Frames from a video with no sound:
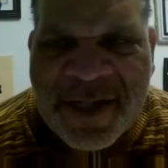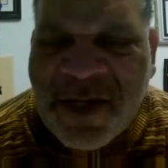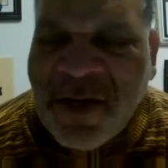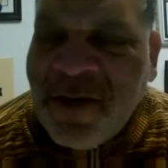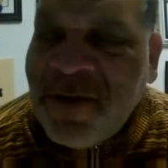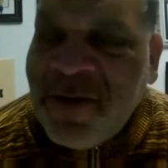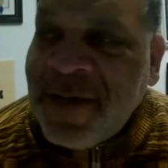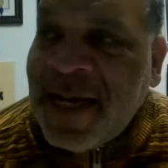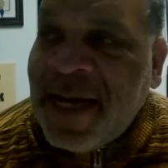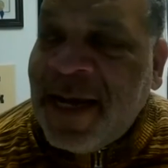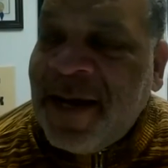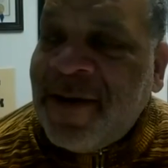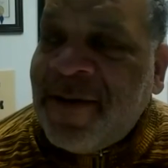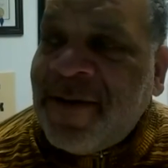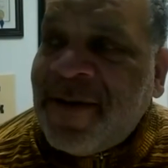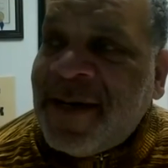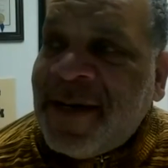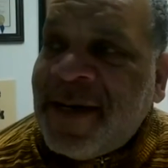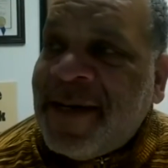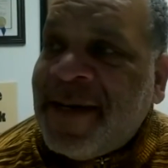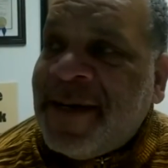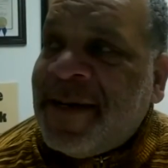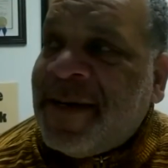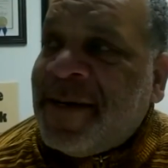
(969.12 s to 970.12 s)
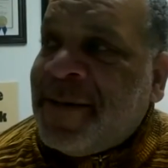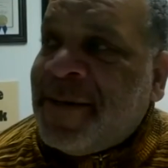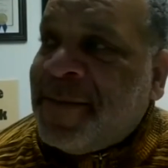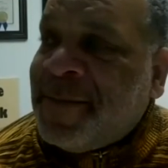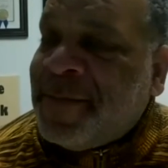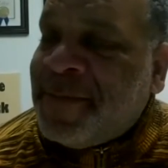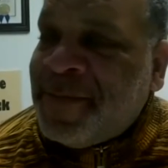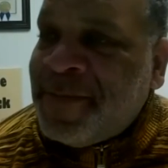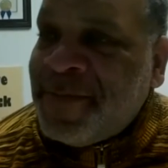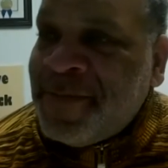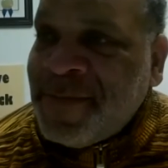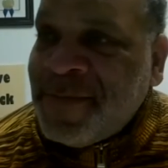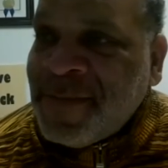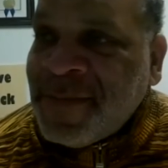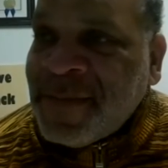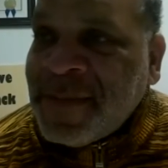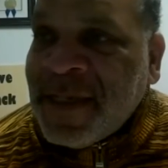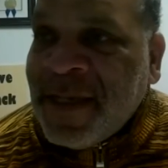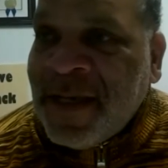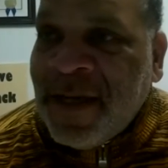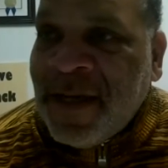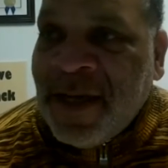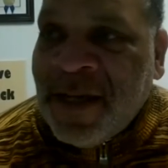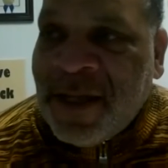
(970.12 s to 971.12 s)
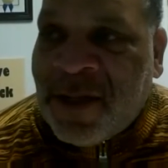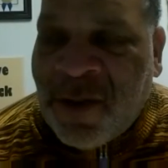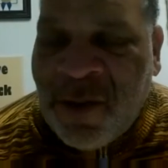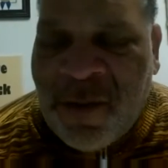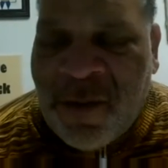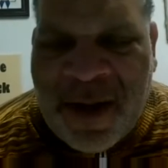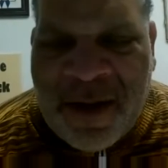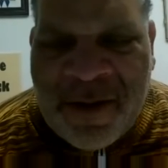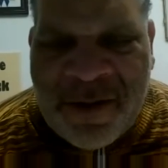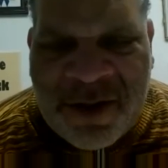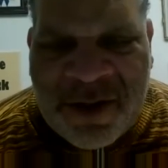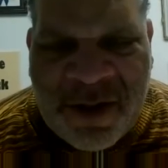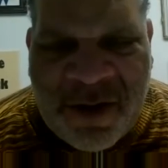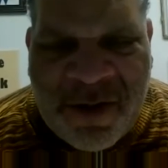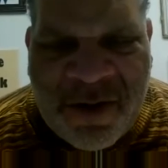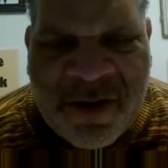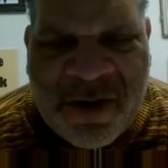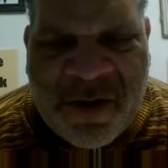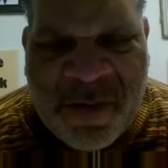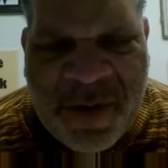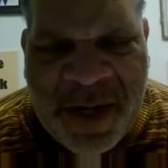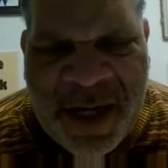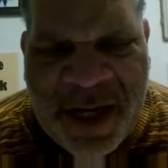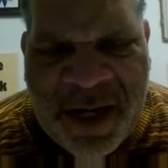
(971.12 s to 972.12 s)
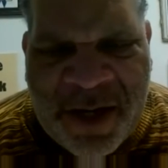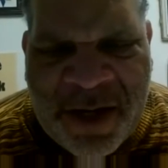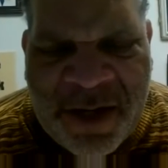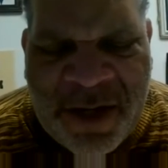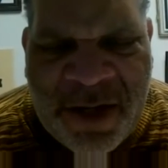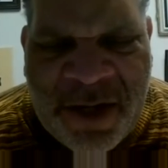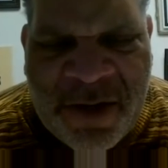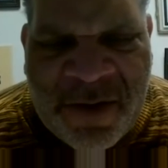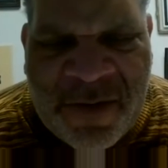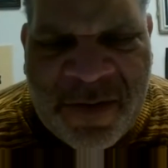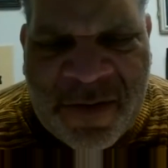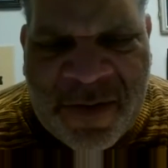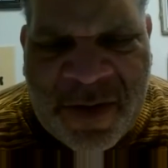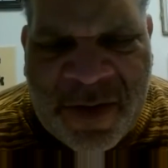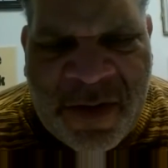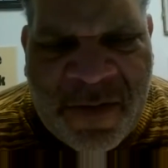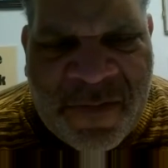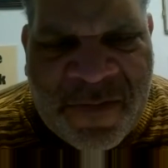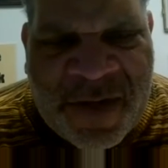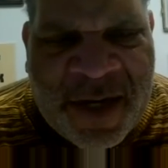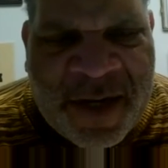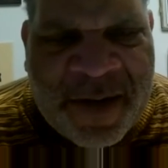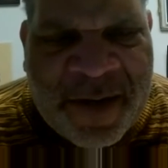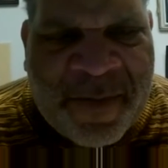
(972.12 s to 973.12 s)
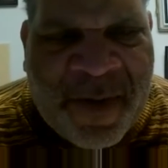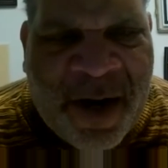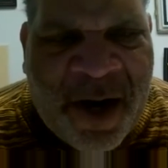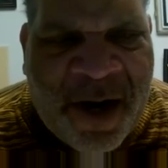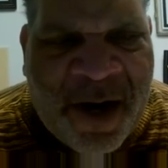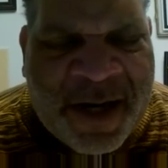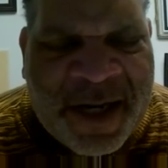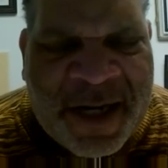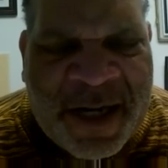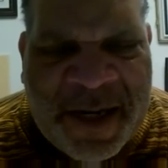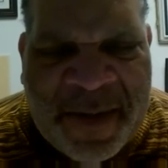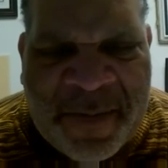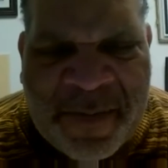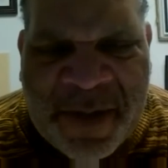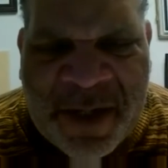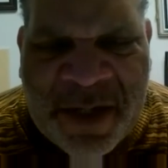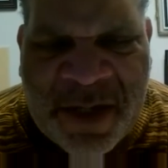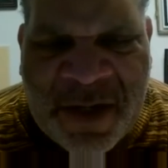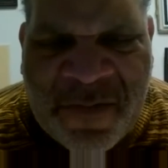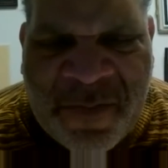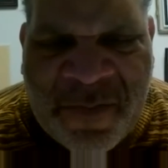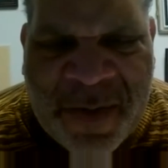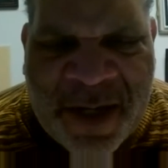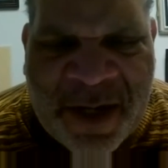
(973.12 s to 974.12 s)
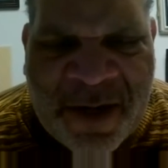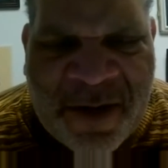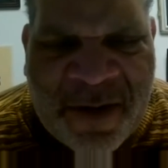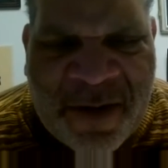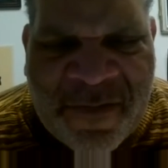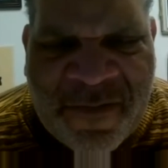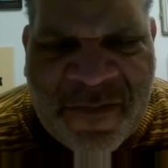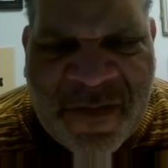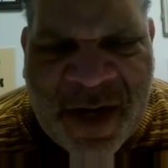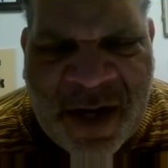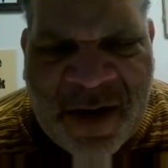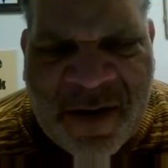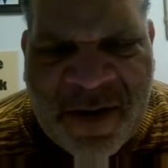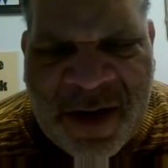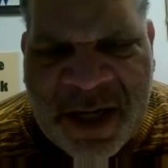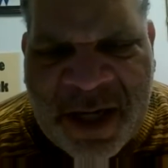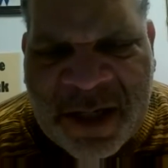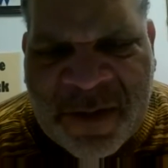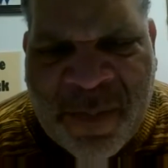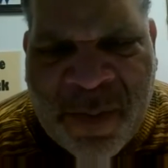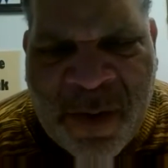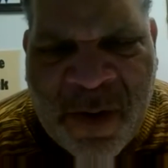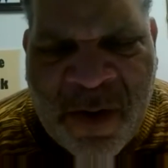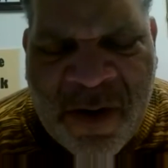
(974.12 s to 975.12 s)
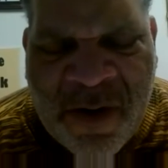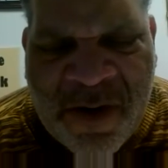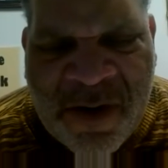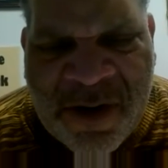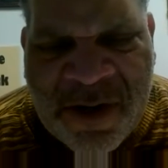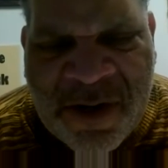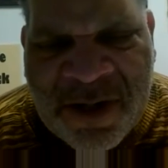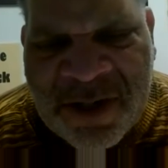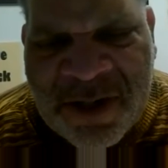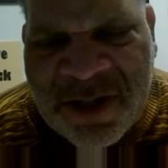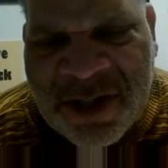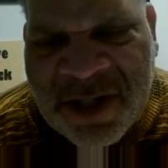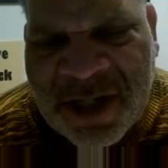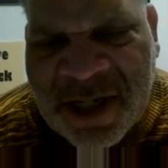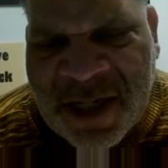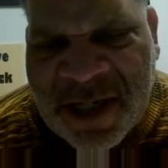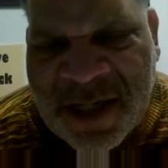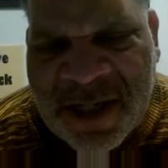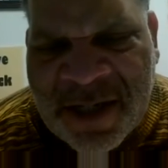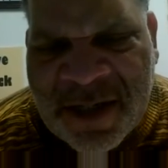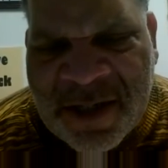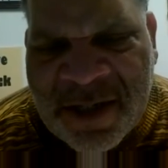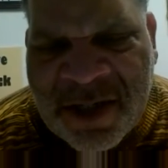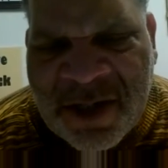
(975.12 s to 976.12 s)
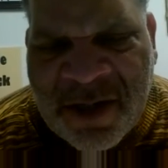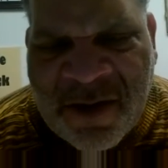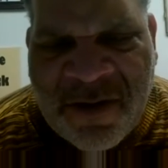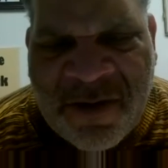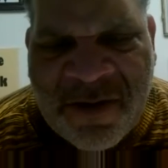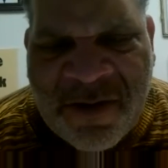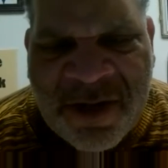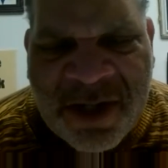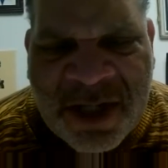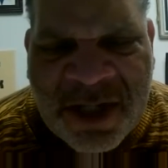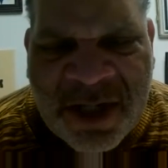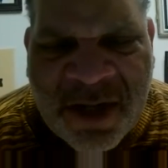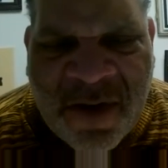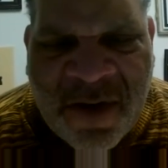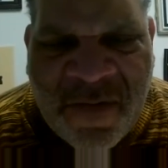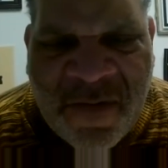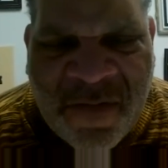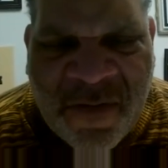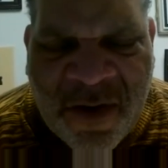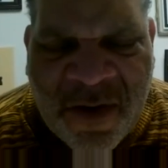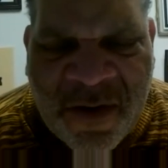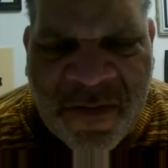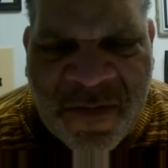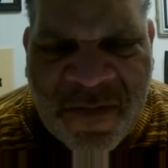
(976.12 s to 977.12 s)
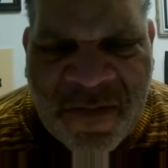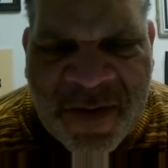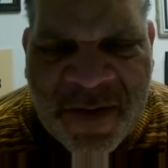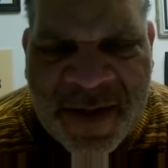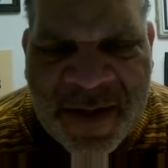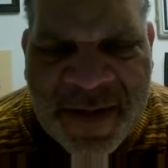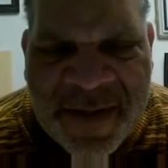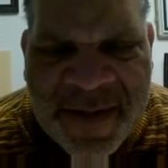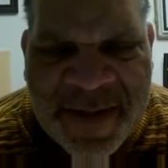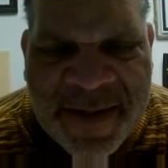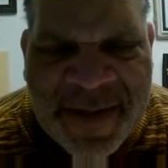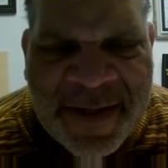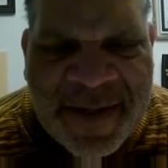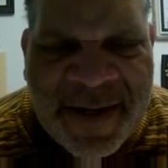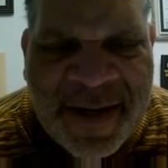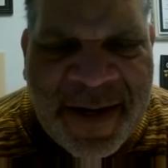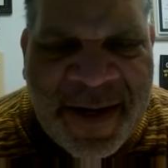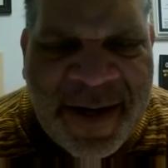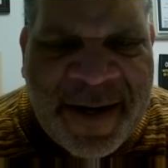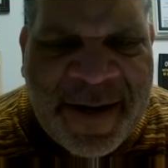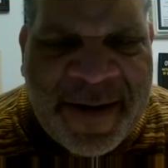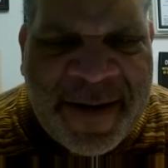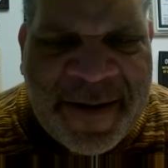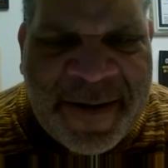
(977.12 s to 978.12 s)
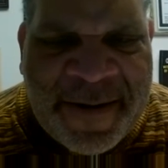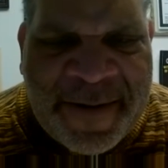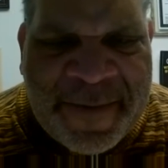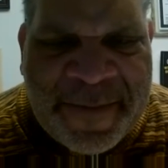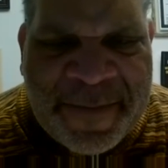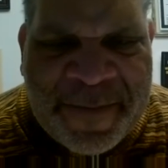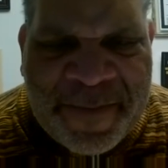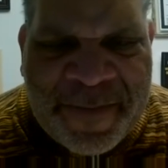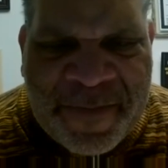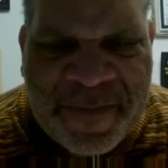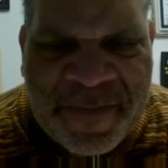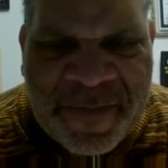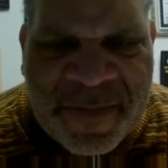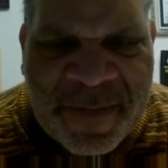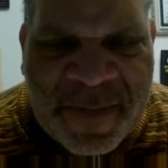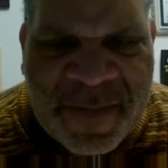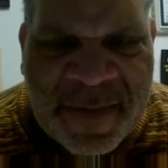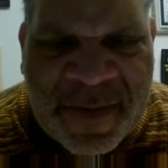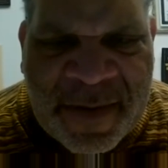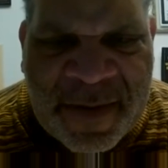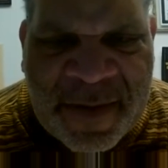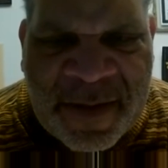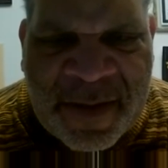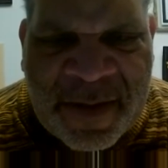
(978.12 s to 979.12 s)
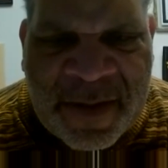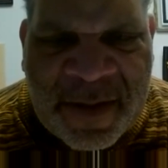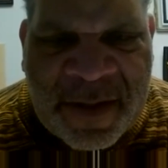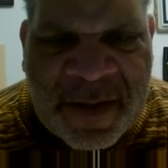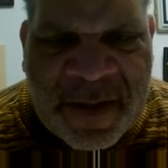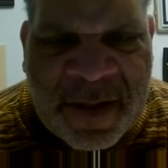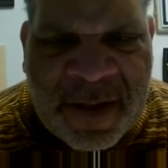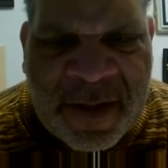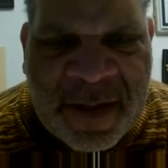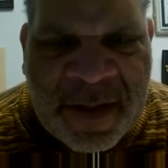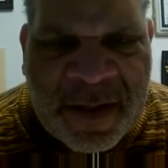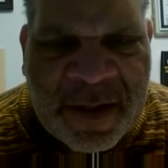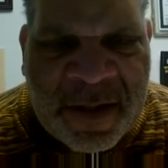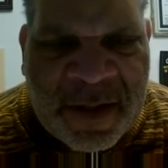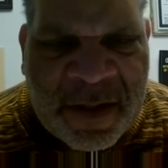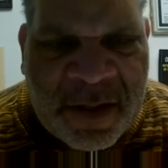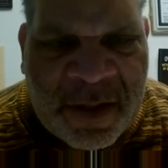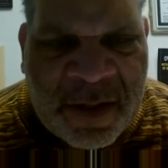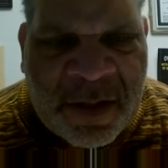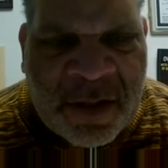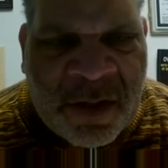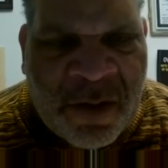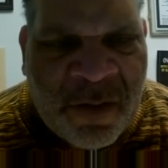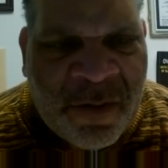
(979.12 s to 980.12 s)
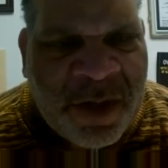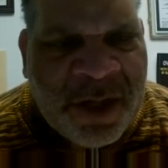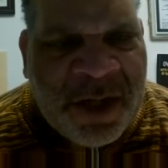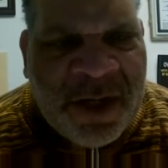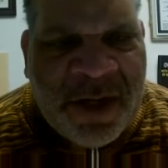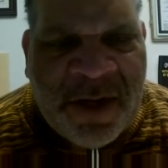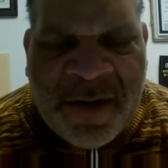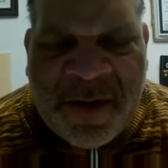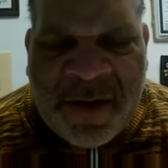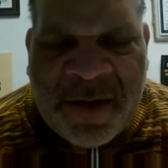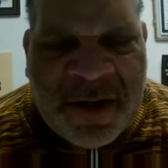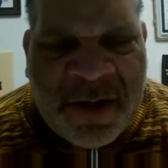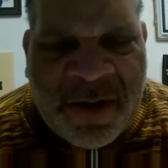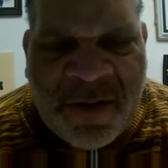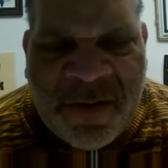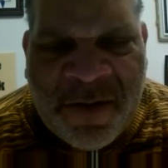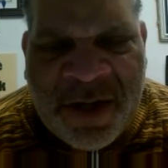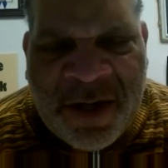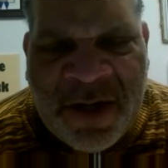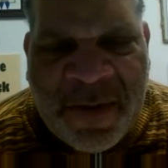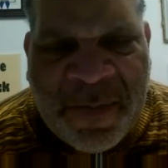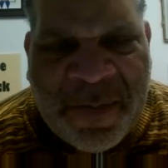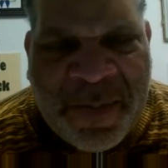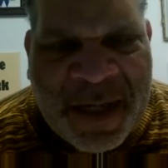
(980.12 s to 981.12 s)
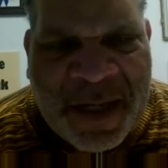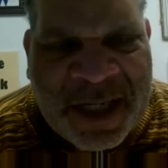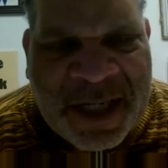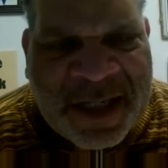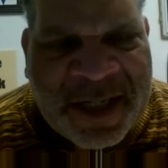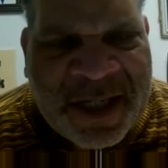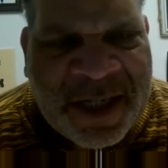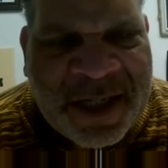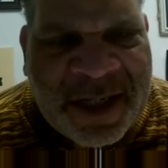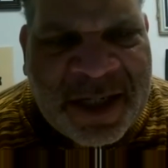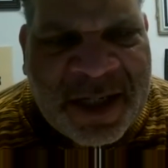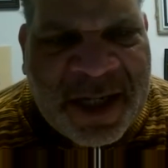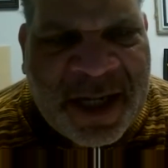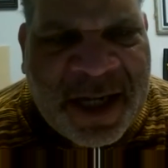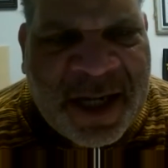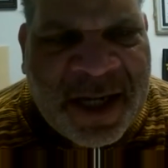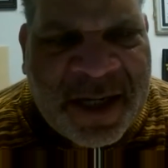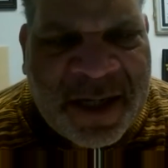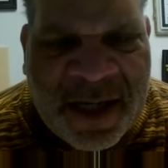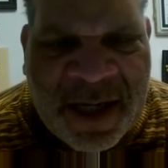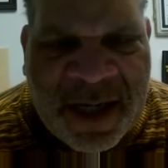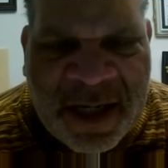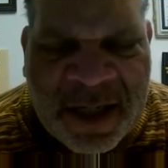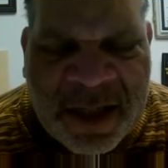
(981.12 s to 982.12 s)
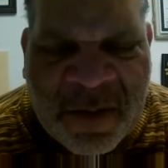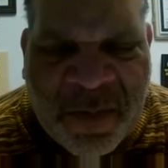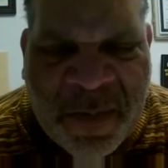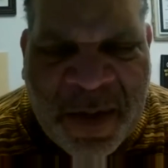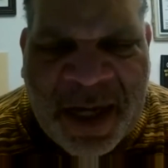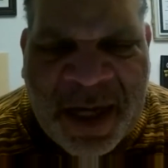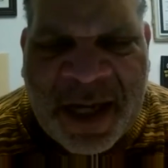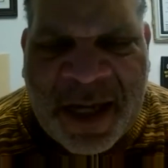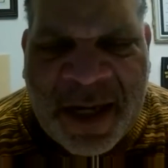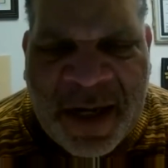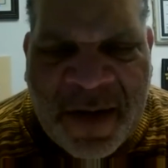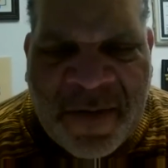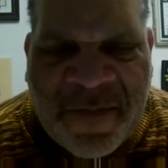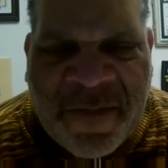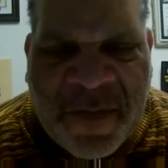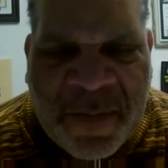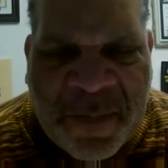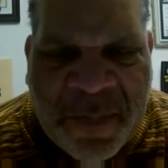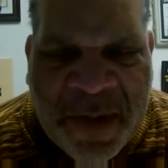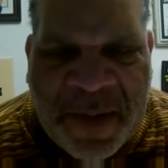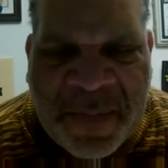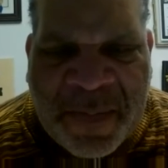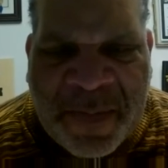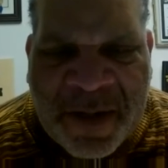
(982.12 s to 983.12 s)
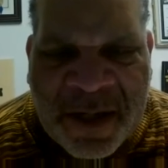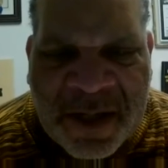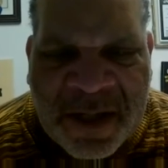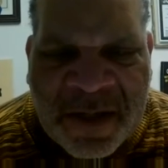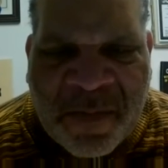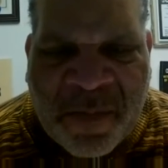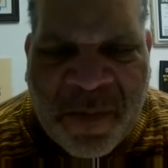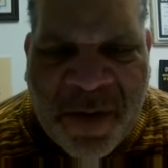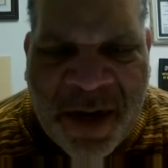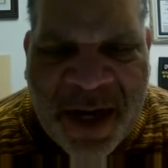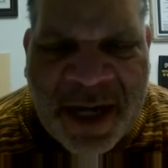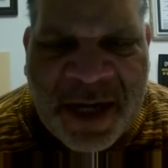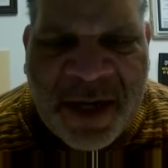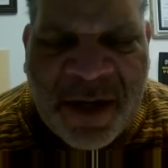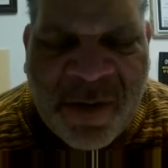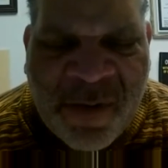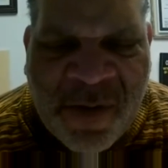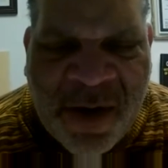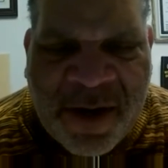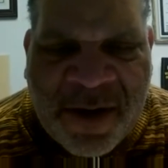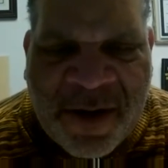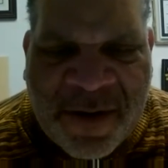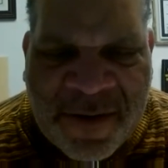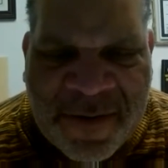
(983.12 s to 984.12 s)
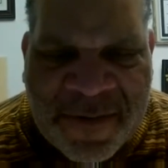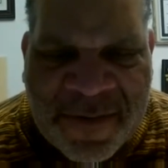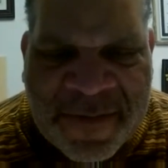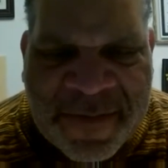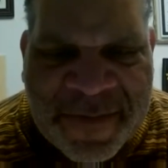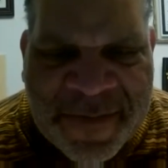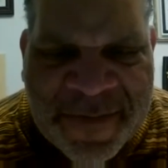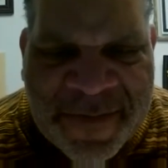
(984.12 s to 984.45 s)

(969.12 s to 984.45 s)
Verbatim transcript: So now, um, throughout your career, you you've done marketing, but you've been on various boards and so on and so forth, um, doing your doing your business and and speaking up for people and spreading the word.